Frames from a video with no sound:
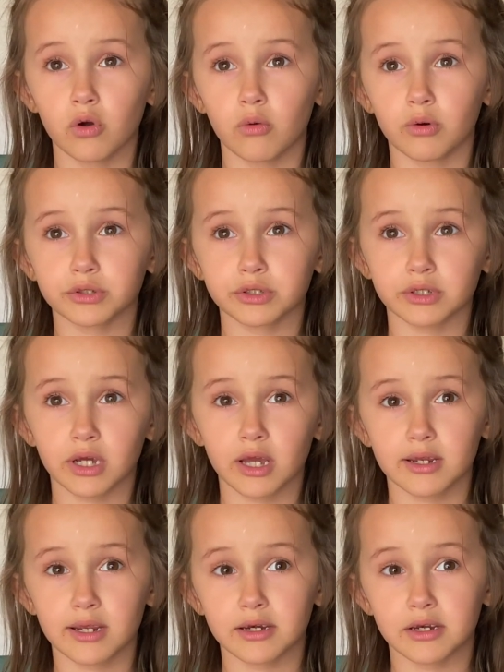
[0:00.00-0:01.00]
Wasn't that a
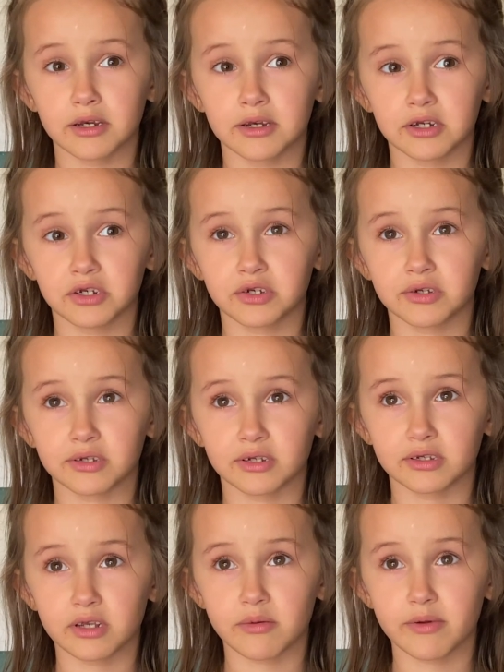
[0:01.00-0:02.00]
dainty dish
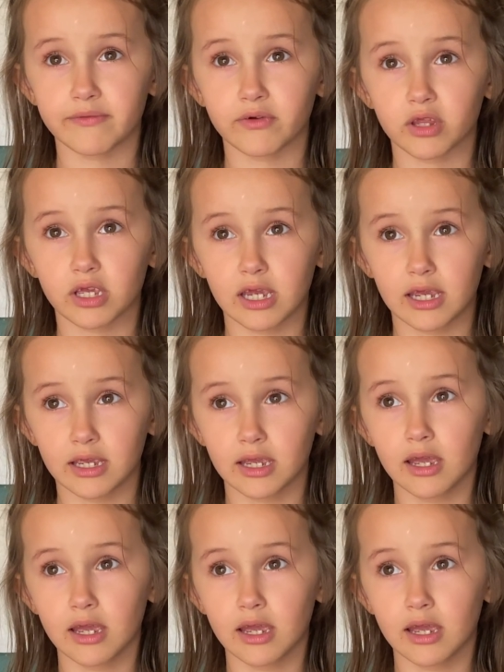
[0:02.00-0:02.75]
to set before the king?